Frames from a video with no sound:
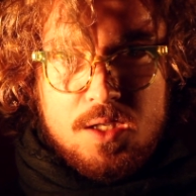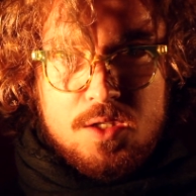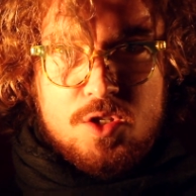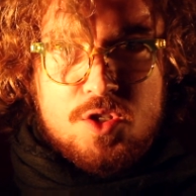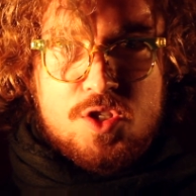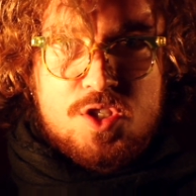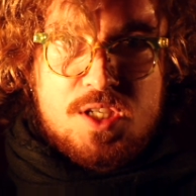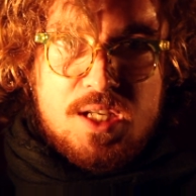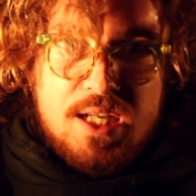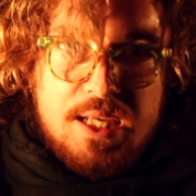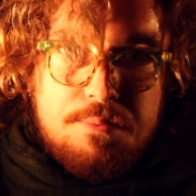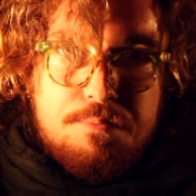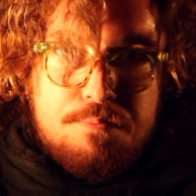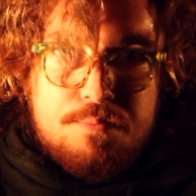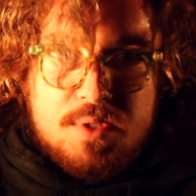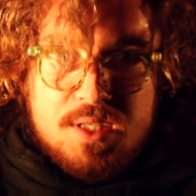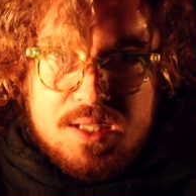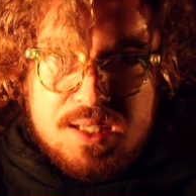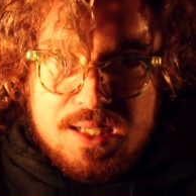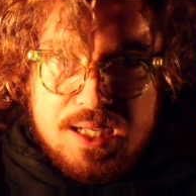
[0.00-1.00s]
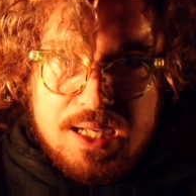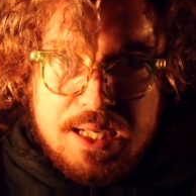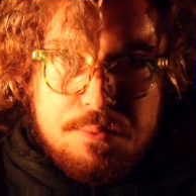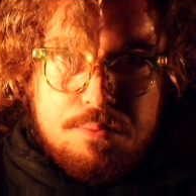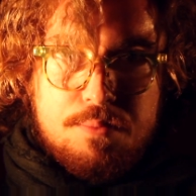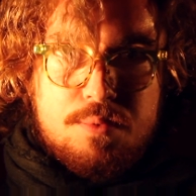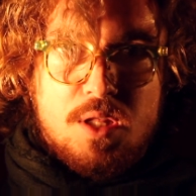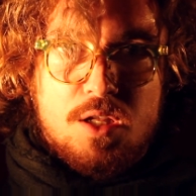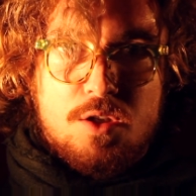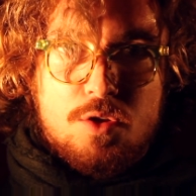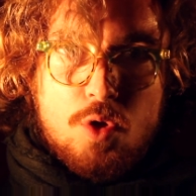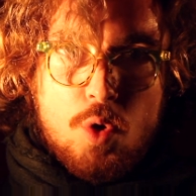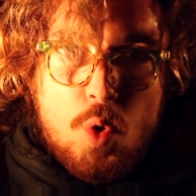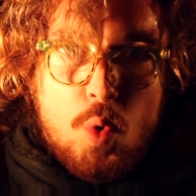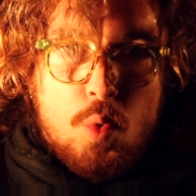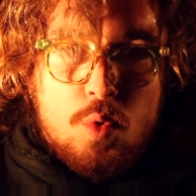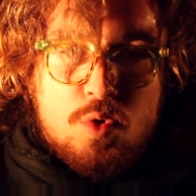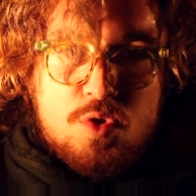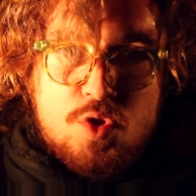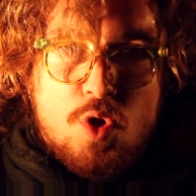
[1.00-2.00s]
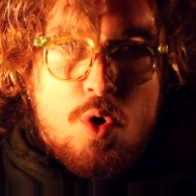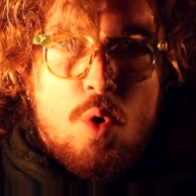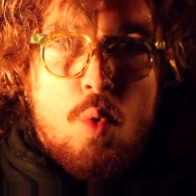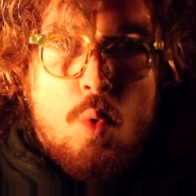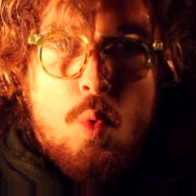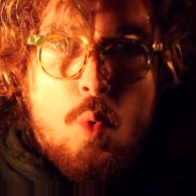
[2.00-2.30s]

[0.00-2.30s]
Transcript: To sleep the sleep that knows no